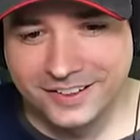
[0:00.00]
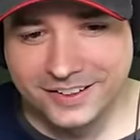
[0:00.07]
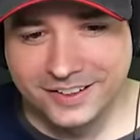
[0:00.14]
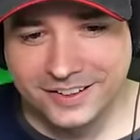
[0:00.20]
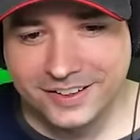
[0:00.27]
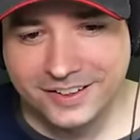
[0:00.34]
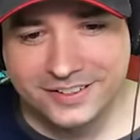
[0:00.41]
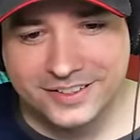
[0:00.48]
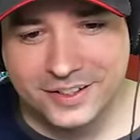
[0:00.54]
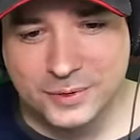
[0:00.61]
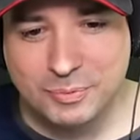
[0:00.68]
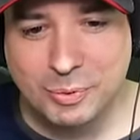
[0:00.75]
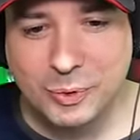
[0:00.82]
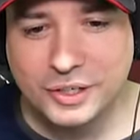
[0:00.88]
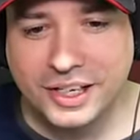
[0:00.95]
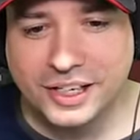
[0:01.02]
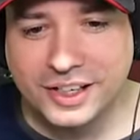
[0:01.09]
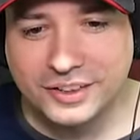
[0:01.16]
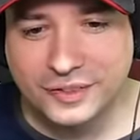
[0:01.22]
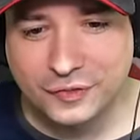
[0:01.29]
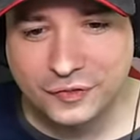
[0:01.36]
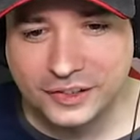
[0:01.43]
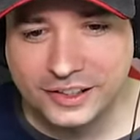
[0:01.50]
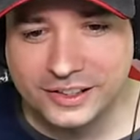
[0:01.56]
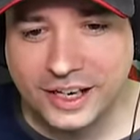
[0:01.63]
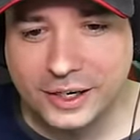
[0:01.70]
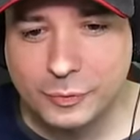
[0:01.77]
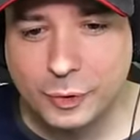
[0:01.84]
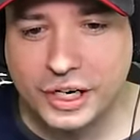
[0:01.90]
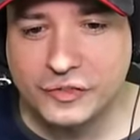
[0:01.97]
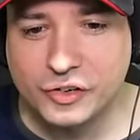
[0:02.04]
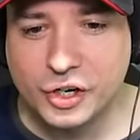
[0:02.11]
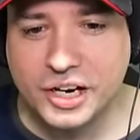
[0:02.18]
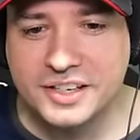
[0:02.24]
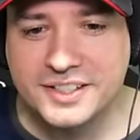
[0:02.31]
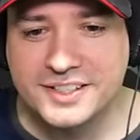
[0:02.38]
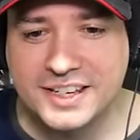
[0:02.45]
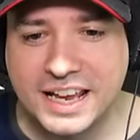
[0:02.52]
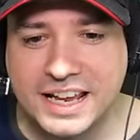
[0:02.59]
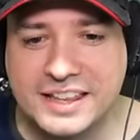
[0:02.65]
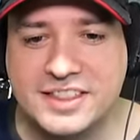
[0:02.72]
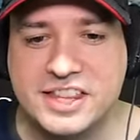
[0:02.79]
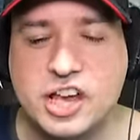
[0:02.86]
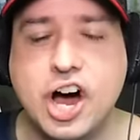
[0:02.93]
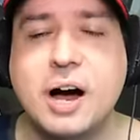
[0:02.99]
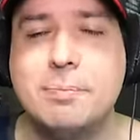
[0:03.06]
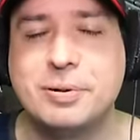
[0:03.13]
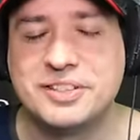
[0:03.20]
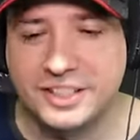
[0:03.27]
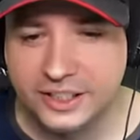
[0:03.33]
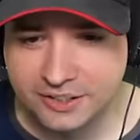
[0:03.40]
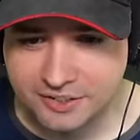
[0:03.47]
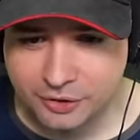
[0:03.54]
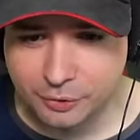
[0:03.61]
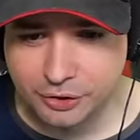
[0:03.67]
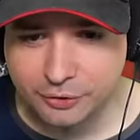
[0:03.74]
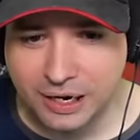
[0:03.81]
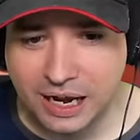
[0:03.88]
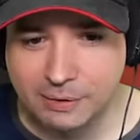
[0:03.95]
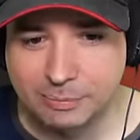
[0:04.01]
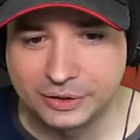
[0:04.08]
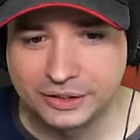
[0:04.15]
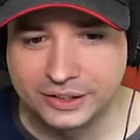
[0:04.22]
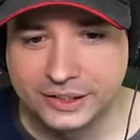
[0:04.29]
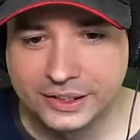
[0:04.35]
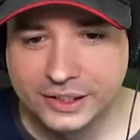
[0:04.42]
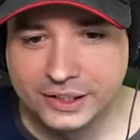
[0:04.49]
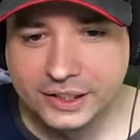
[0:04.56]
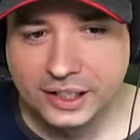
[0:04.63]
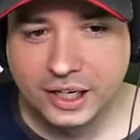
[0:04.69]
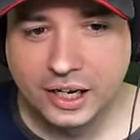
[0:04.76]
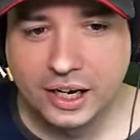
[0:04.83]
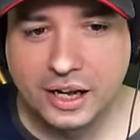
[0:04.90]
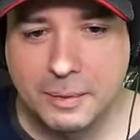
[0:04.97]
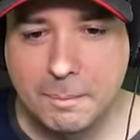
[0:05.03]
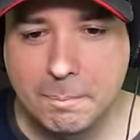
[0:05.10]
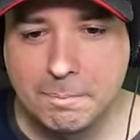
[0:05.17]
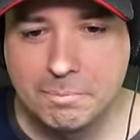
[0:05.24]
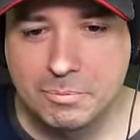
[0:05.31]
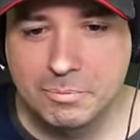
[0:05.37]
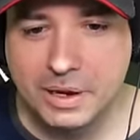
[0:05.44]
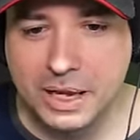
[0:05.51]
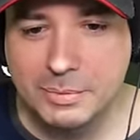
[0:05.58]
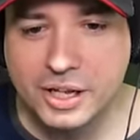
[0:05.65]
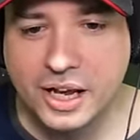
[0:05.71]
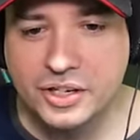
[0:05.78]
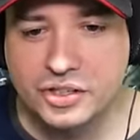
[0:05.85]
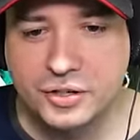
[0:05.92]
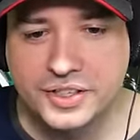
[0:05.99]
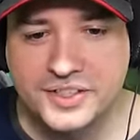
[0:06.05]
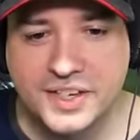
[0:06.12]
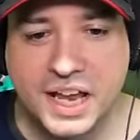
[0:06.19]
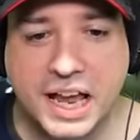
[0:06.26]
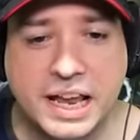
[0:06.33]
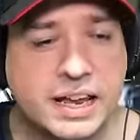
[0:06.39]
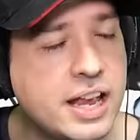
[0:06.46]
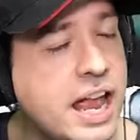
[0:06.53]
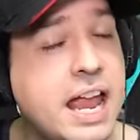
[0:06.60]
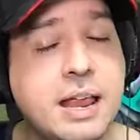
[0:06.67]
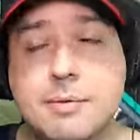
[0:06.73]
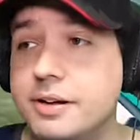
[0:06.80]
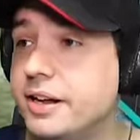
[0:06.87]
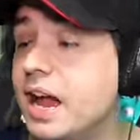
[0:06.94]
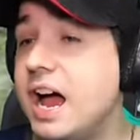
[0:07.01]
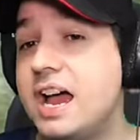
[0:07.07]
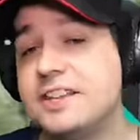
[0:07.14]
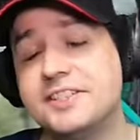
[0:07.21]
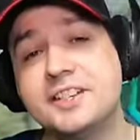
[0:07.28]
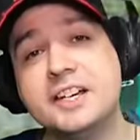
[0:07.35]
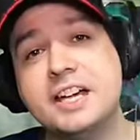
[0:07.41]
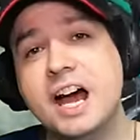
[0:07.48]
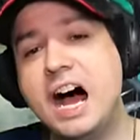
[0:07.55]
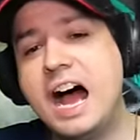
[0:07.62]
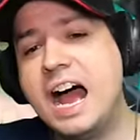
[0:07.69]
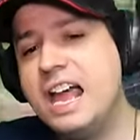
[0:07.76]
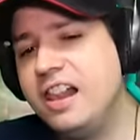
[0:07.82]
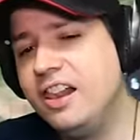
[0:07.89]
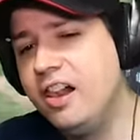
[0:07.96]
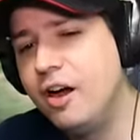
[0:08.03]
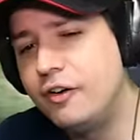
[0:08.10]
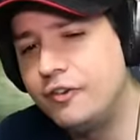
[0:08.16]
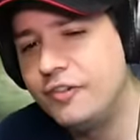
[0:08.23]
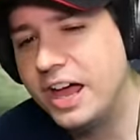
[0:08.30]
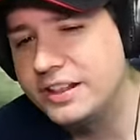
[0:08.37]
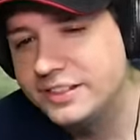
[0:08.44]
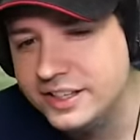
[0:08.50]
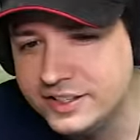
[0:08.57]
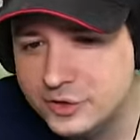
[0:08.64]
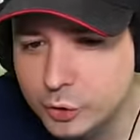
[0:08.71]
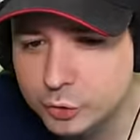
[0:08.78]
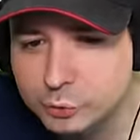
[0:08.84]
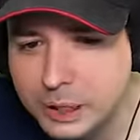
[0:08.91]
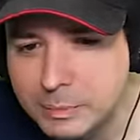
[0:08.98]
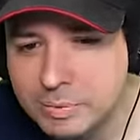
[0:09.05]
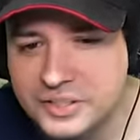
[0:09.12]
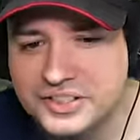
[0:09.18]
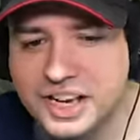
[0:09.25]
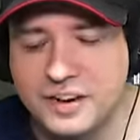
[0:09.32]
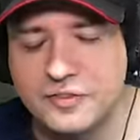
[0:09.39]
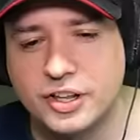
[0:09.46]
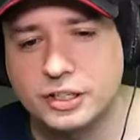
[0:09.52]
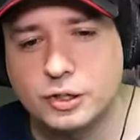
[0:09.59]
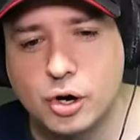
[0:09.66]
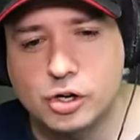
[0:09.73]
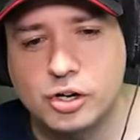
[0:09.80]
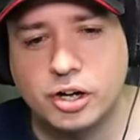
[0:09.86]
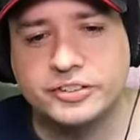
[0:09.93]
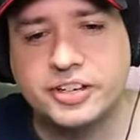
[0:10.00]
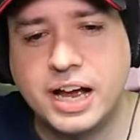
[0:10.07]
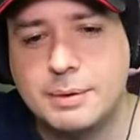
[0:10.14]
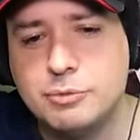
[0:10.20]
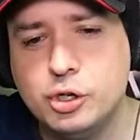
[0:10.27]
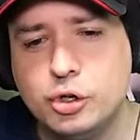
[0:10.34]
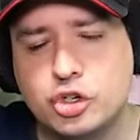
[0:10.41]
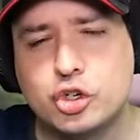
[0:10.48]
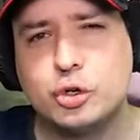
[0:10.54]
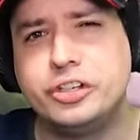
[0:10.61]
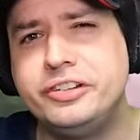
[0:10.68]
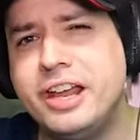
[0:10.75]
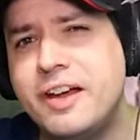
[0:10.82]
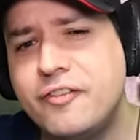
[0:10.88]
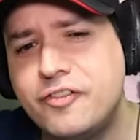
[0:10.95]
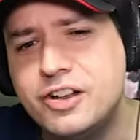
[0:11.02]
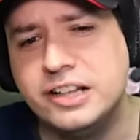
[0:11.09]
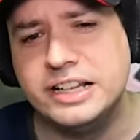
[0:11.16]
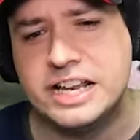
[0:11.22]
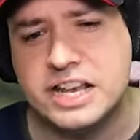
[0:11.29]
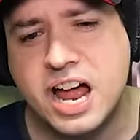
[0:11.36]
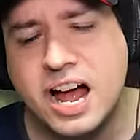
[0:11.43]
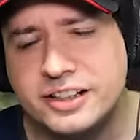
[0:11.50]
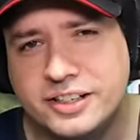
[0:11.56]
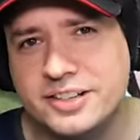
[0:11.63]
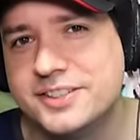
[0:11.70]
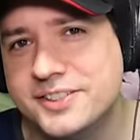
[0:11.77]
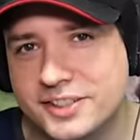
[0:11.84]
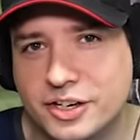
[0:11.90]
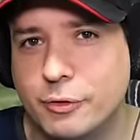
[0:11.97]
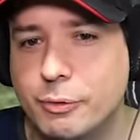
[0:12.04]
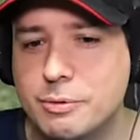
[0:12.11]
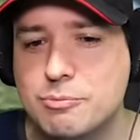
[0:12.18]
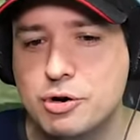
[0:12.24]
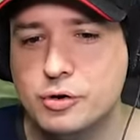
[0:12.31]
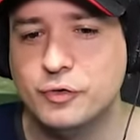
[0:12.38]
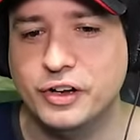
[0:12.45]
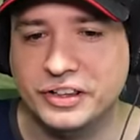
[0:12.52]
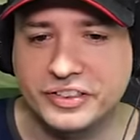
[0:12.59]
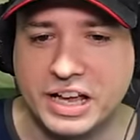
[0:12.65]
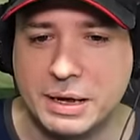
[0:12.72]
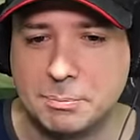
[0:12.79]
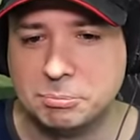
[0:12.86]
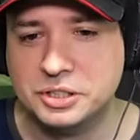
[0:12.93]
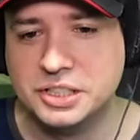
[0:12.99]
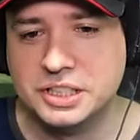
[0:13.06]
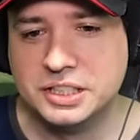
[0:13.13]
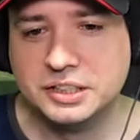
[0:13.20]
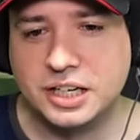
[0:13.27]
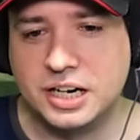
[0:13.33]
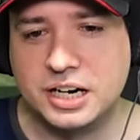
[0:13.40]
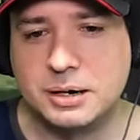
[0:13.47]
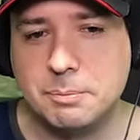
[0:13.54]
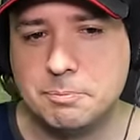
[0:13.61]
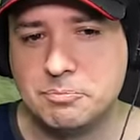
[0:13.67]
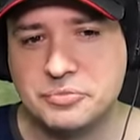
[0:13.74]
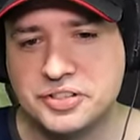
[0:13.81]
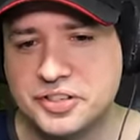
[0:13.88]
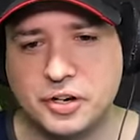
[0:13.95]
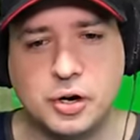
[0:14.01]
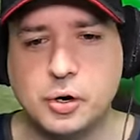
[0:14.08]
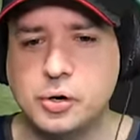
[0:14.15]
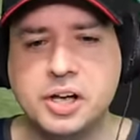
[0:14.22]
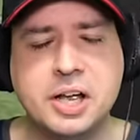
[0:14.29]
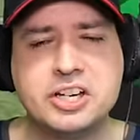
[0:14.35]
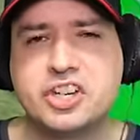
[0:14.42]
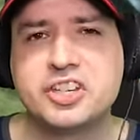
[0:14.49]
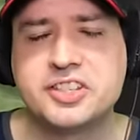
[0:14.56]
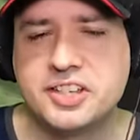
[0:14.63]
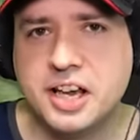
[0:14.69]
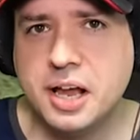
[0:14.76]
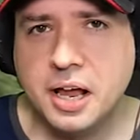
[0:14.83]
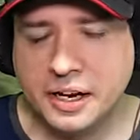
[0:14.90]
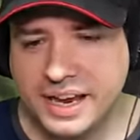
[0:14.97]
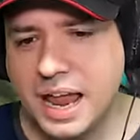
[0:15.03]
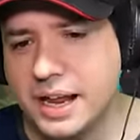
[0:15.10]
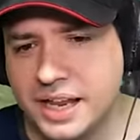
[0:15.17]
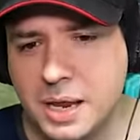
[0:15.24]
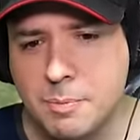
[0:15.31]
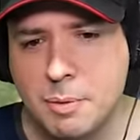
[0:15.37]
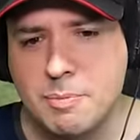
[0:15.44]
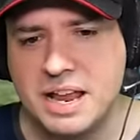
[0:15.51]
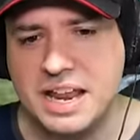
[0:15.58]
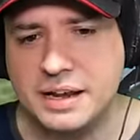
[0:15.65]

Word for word: at this point, I get the feeling like whatever I say, the opposite is going to happen. Um, maybe I should say, hey, guys, I love that these old weapons have the lock-on time. You should definitely not consider removing them. Um, so just can't keep them in,